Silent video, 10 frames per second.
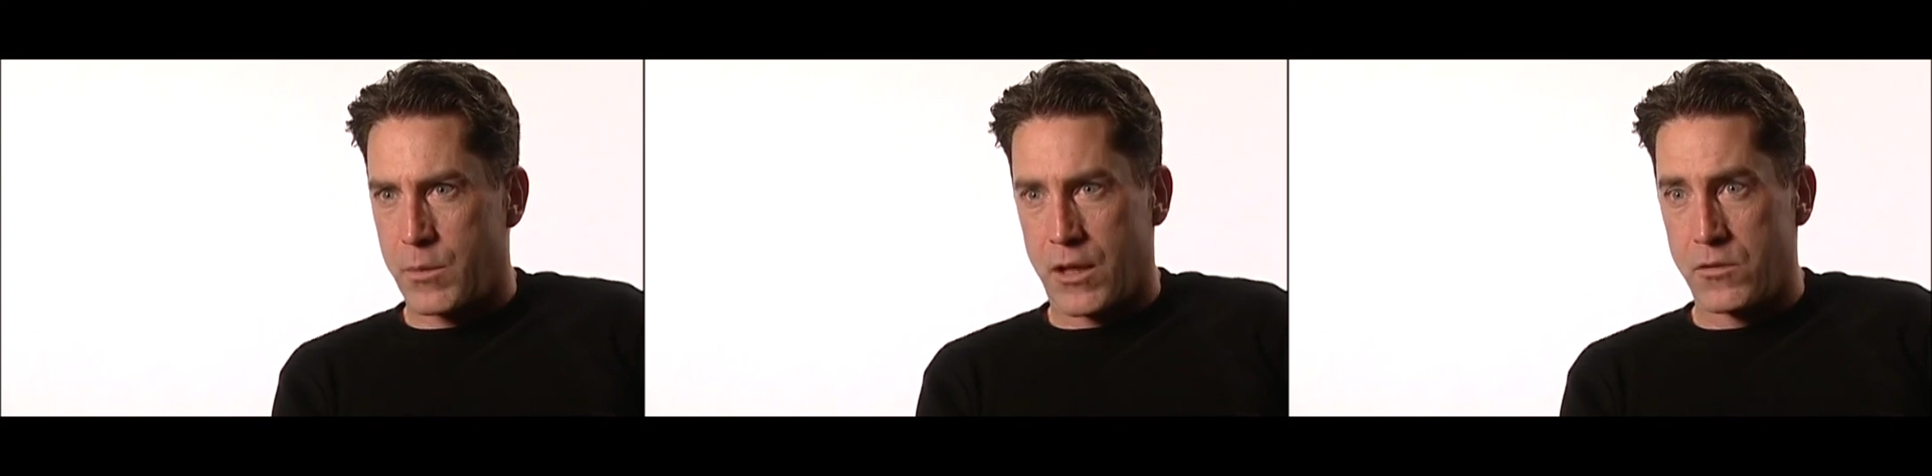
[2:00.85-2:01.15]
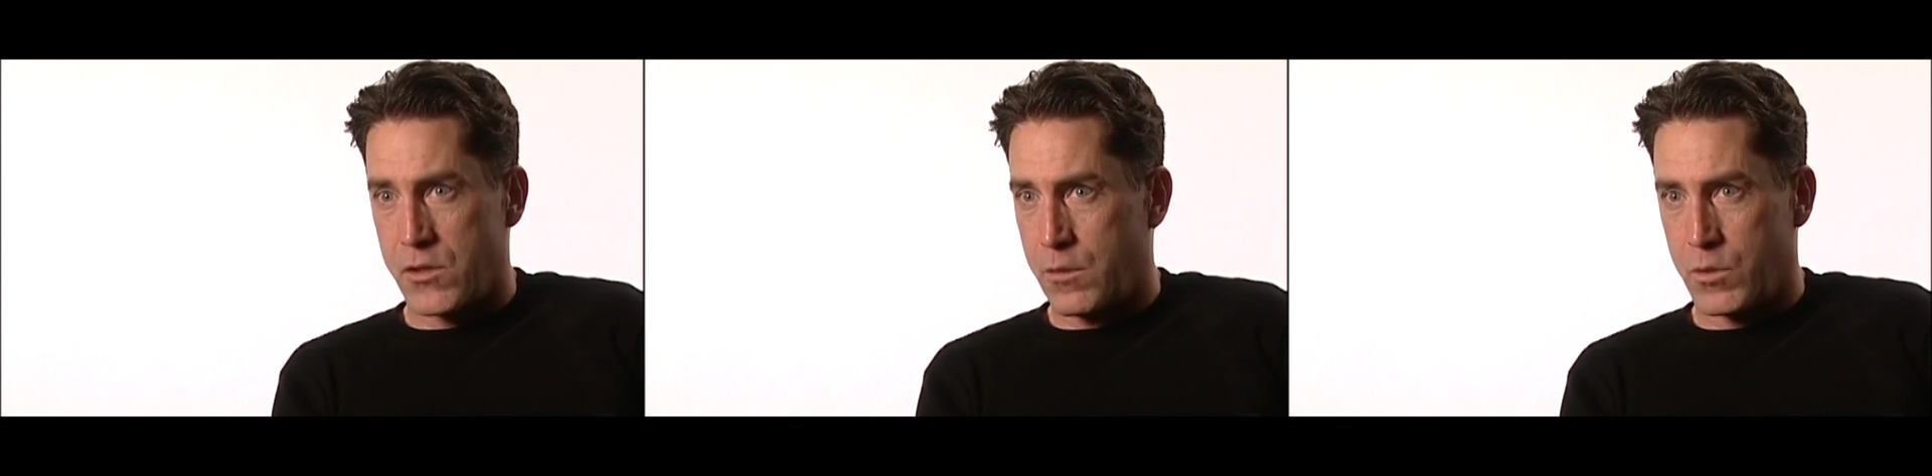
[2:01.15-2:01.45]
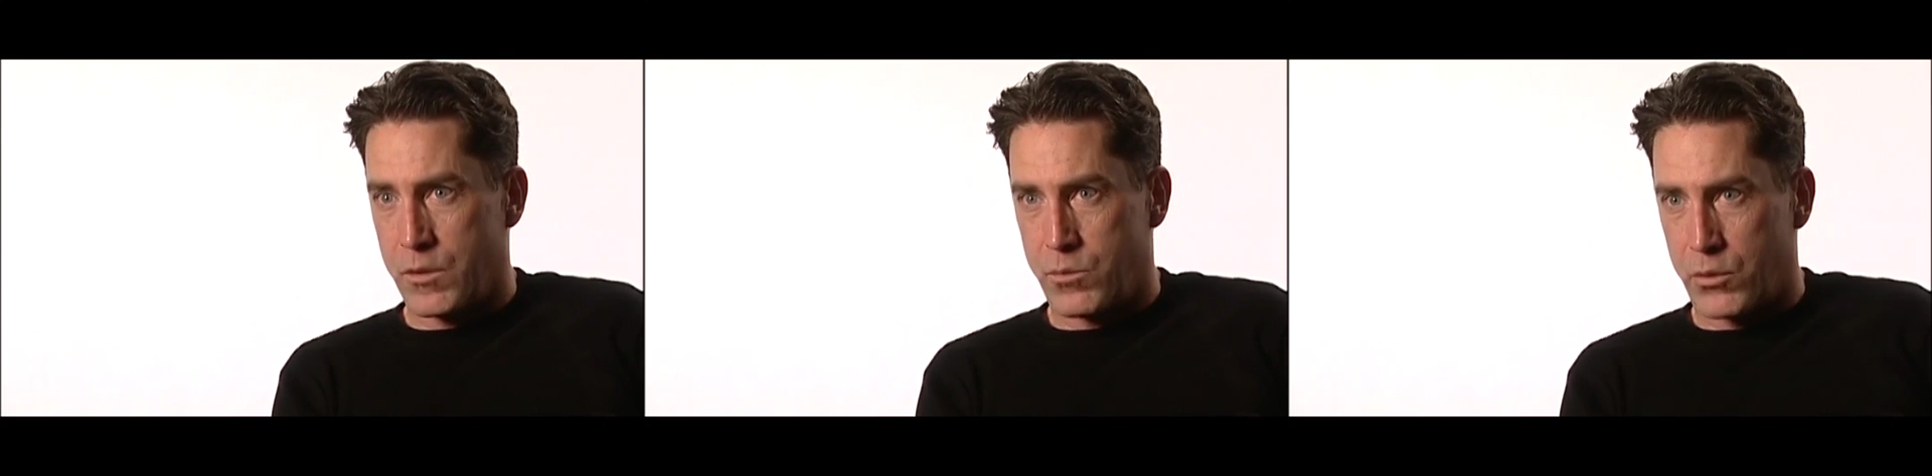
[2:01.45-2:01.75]
by using the
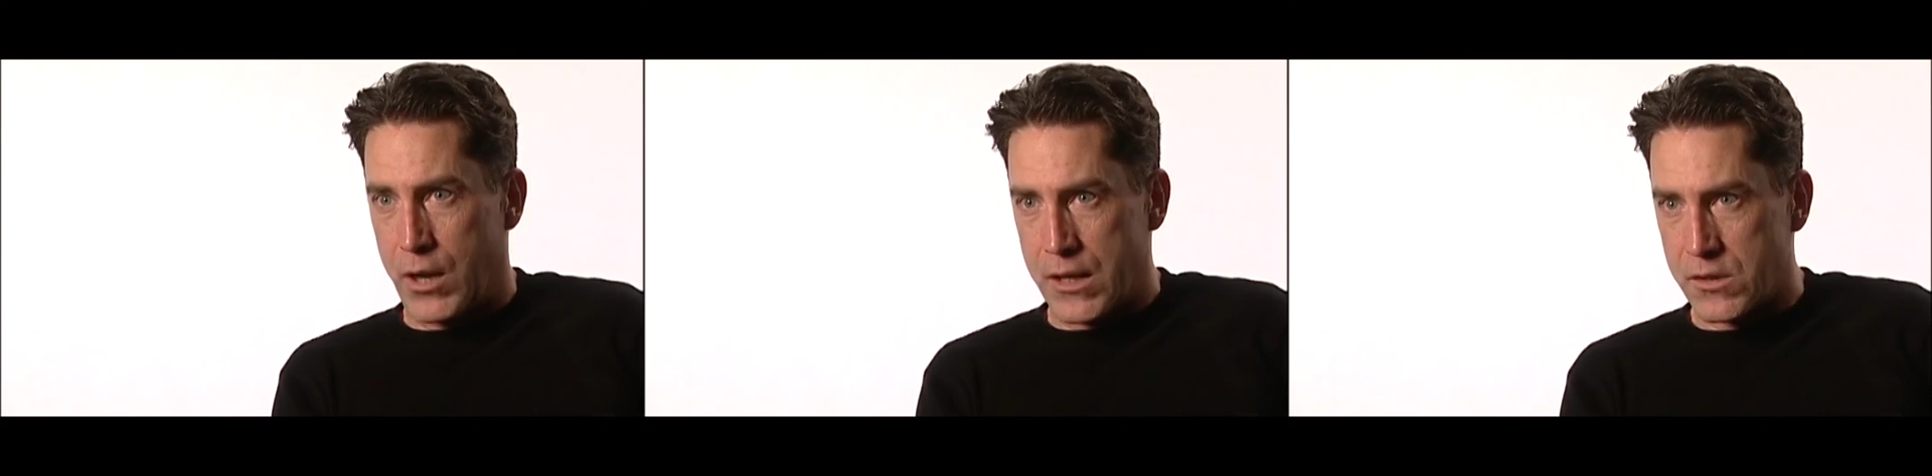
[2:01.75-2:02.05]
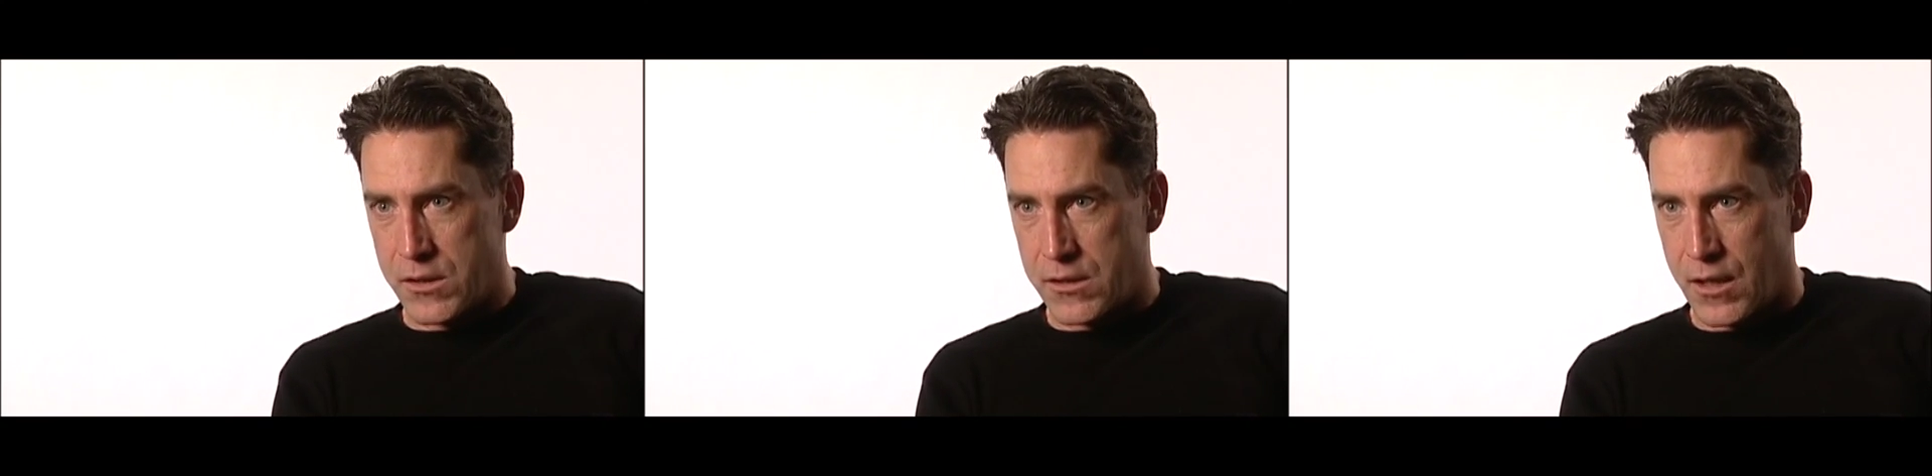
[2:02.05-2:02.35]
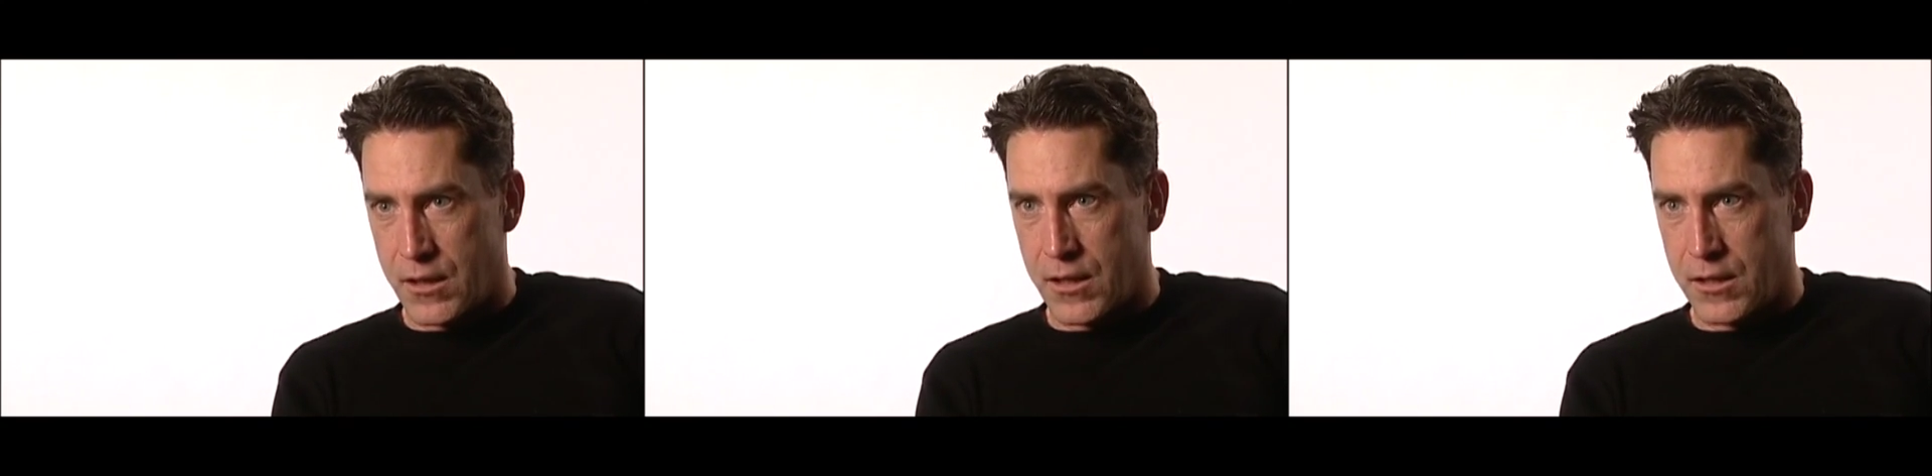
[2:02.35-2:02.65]
word breast
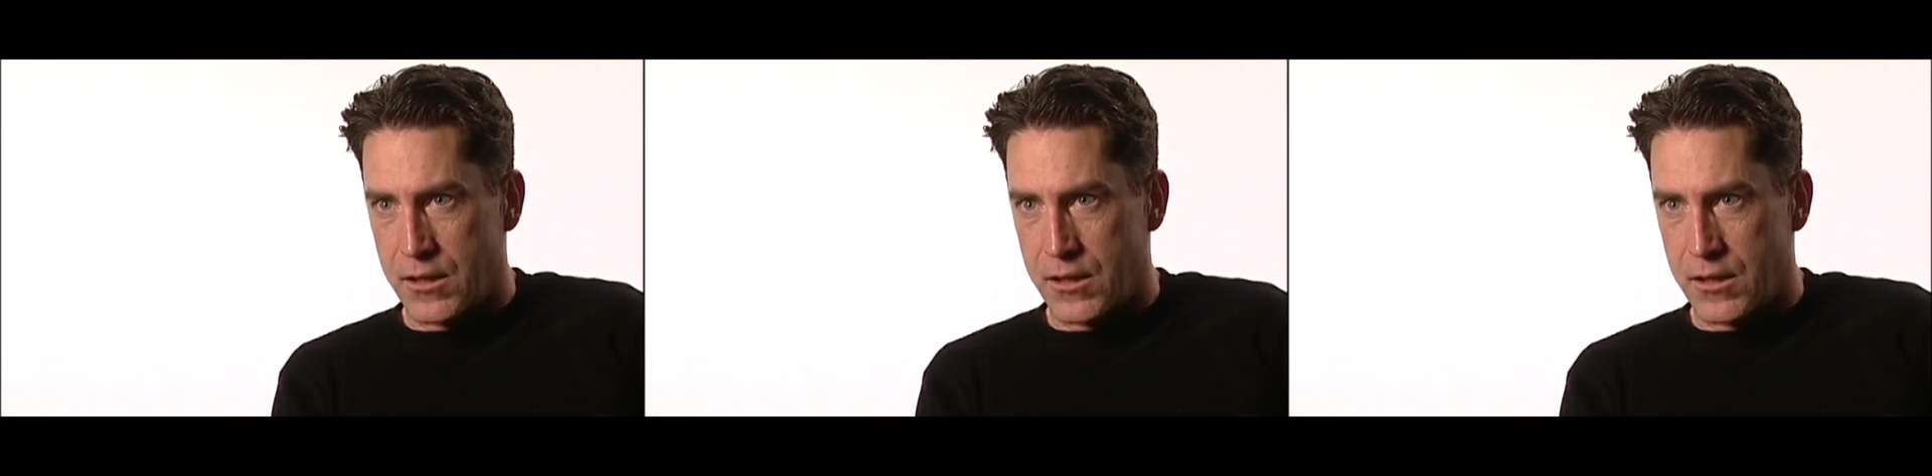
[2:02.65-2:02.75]
suddenly,